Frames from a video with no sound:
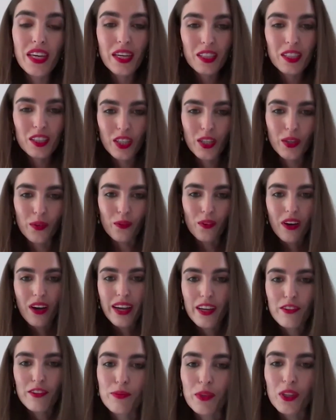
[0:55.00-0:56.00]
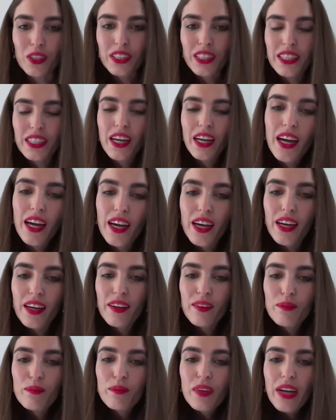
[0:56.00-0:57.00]
So, hi, everybody.
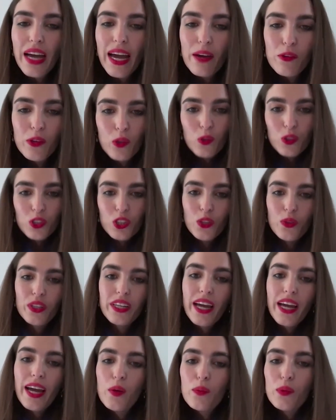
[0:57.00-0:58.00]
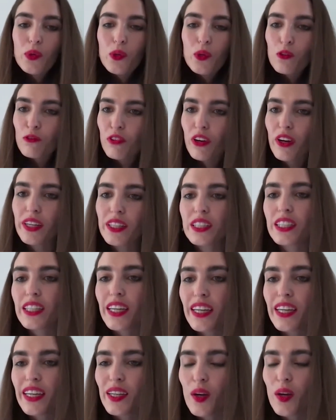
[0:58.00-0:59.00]
How are we all doing? How are we all
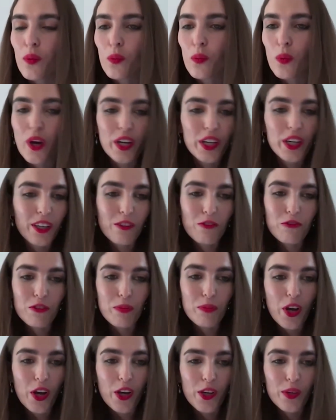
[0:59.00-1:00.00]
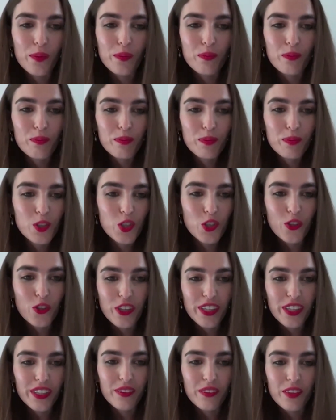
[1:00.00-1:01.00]
finding working from home
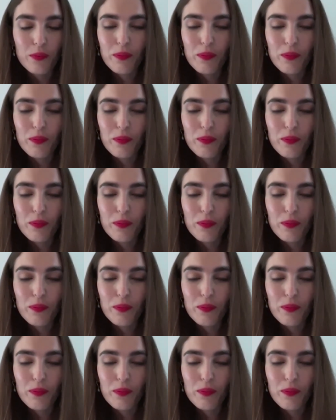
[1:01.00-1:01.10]
during the